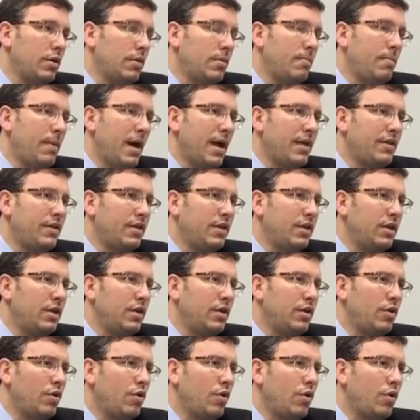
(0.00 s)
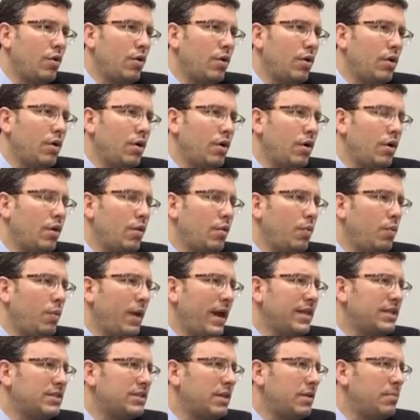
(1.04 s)
by the
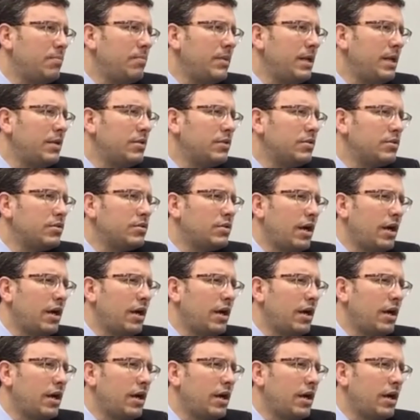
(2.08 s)
weights and means.